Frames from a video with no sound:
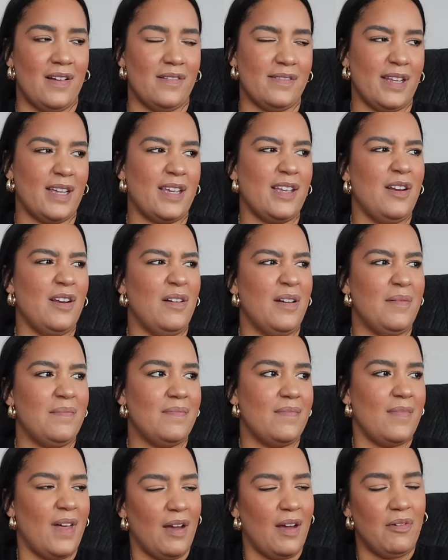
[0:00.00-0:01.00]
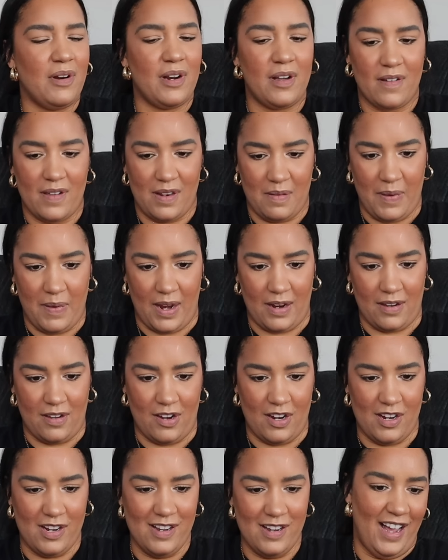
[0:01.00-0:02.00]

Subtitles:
I was like, you know what? I want to go get a pedicure.